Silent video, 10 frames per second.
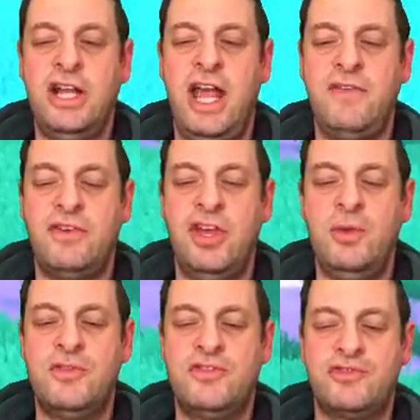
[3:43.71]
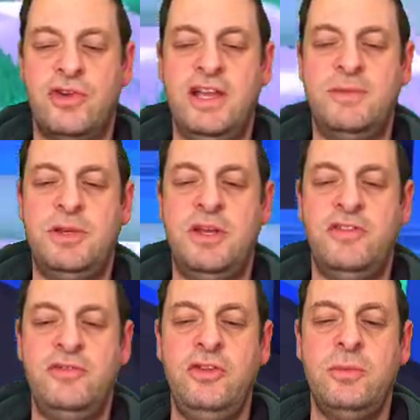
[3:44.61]
gonna have a go with Strix
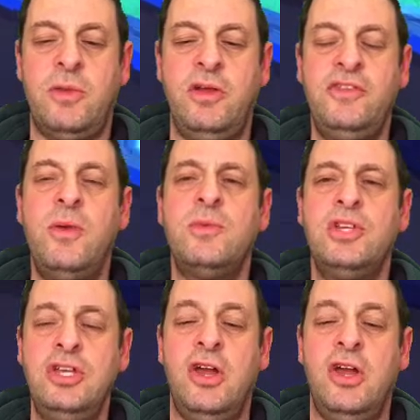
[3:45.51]
because I'm not I don't